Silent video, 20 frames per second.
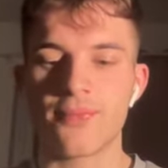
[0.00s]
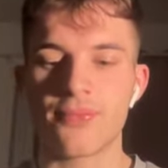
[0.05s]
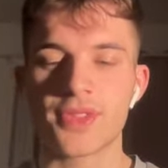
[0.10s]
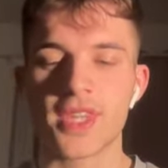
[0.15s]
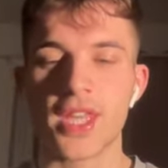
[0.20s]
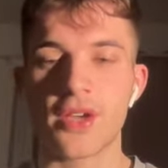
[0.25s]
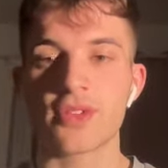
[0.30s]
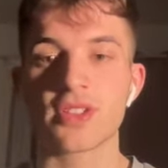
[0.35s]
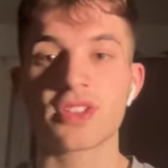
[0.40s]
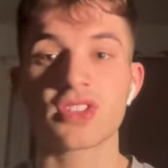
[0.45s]

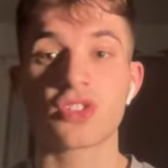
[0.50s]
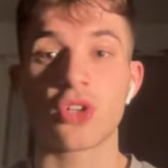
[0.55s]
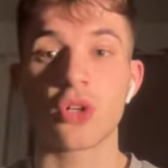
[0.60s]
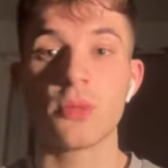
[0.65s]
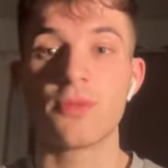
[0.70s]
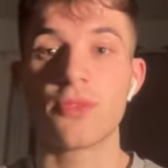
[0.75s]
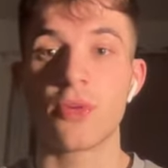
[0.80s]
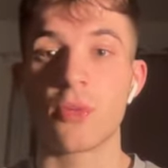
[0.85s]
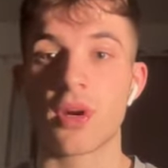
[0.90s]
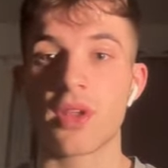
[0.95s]
There is scope
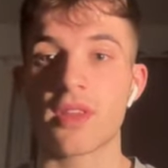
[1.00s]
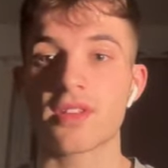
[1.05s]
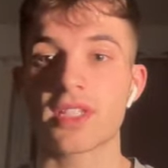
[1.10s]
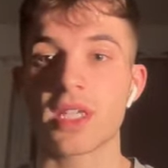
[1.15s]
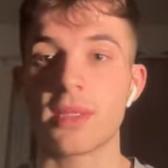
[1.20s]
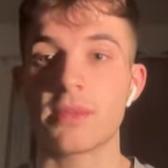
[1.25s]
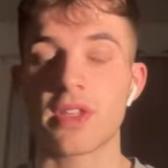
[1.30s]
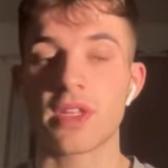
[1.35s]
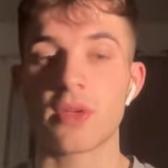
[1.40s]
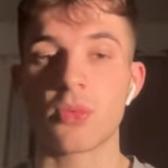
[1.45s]
for one of the
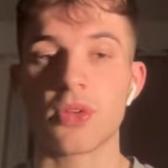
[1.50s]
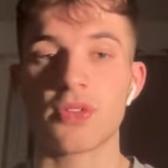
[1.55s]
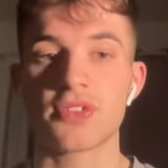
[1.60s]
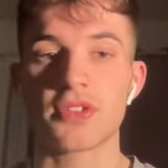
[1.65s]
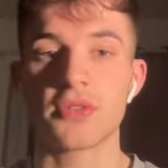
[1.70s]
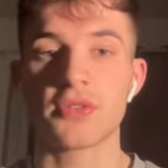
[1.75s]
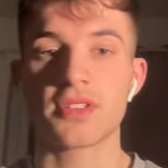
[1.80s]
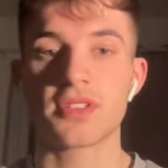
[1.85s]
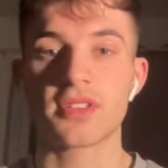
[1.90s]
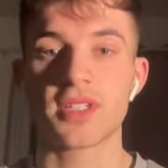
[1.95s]
teams that they want
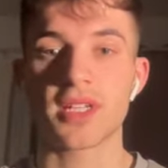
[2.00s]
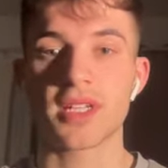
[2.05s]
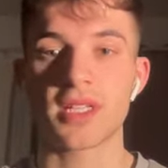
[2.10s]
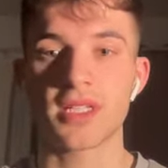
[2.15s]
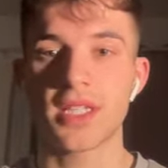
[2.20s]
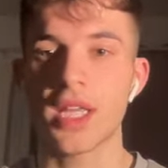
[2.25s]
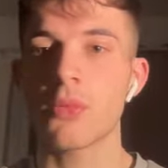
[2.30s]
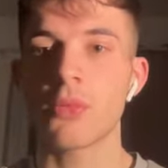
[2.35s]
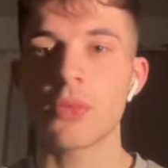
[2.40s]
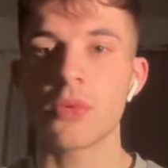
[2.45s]
to say,
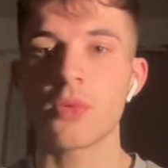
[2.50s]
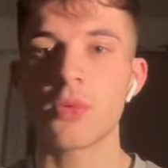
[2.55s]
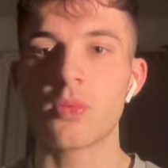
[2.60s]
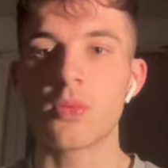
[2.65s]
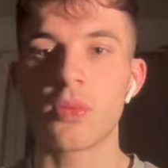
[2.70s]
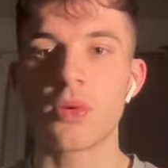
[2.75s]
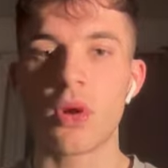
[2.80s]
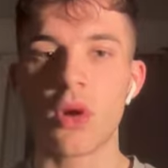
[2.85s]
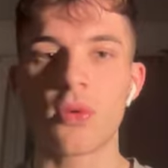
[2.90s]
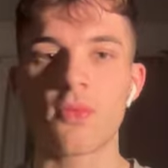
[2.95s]
yeah,
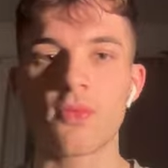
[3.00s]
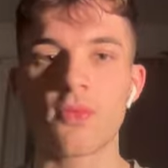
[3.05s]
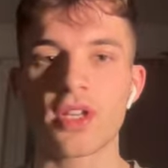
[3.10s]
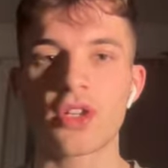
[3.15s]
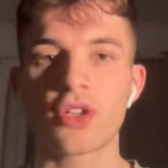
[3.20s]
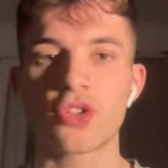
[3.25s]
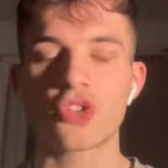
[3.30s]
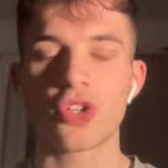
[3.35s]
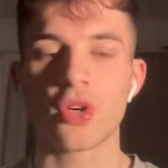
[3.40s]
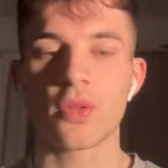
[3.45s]
we'll go and
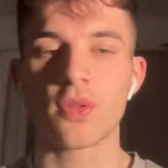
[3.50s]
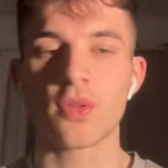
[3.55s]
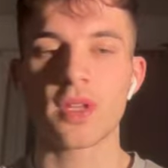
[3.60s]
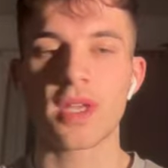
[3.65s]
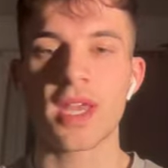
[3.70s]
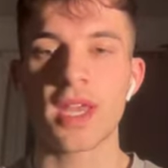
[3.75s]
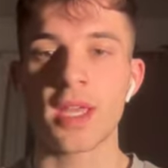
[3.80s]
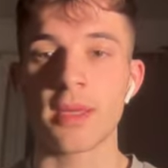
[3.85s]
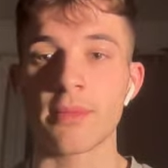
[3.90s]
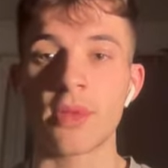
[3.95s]
really
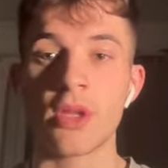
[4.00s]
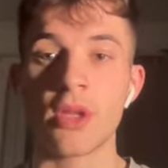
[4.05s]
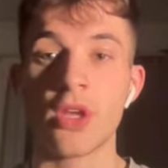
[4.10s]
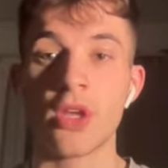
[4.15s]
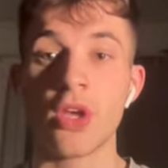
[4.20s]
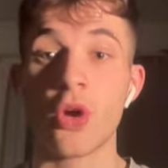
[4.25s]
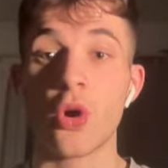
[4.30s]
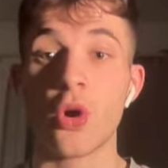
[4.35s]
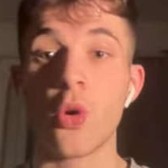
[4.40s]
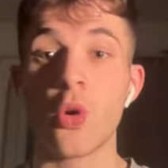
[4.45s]
control the game,
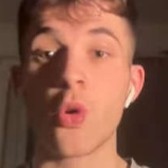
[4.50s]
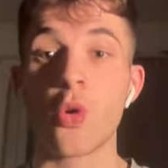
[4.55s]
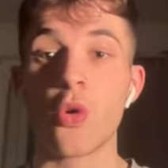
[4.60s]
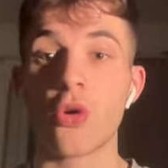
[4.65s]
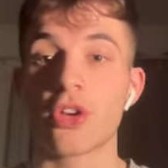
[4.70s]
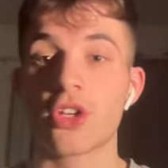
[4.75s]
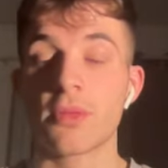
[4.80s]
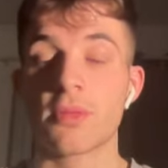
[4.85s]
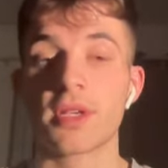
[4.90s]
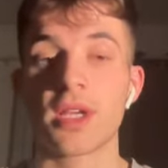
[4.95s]

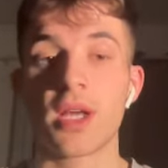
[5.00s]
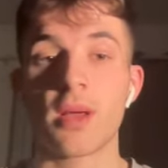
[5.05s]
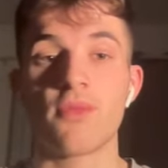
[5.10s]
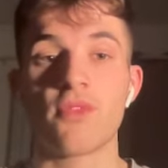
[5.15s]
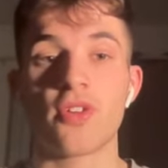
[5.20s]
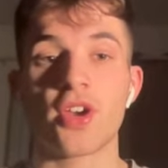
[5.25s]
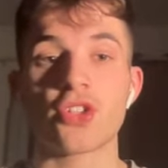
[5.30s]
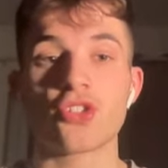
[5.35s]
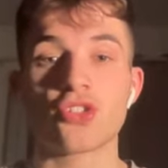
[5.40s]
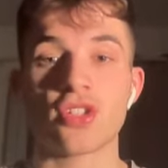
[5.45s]
or it could
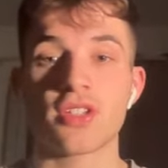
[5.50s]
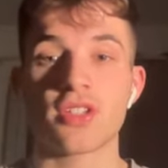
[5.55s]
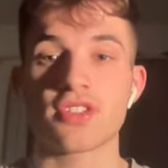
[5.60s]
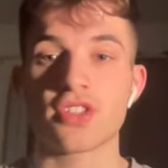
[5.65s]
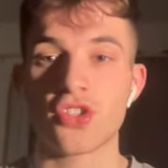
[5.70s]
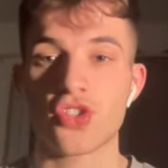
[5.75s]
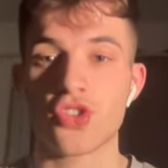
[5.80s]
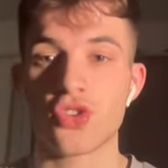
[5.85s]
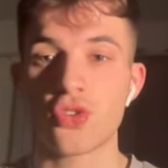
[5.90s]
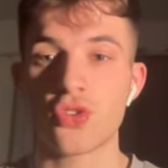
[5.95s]
become very
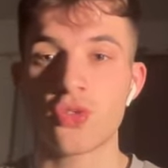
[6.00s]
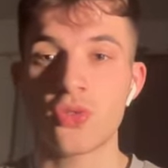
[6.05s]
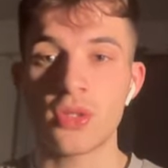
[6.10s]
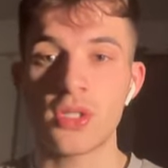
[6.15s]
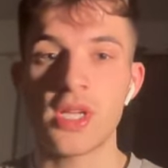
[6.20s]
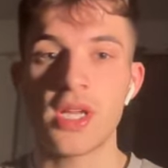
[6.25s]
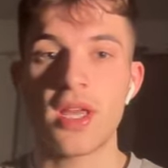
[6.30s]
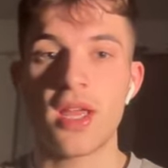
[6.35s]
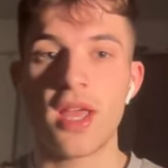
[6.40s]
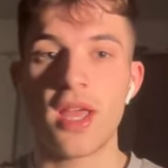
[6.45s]

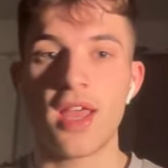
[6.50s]
transitional.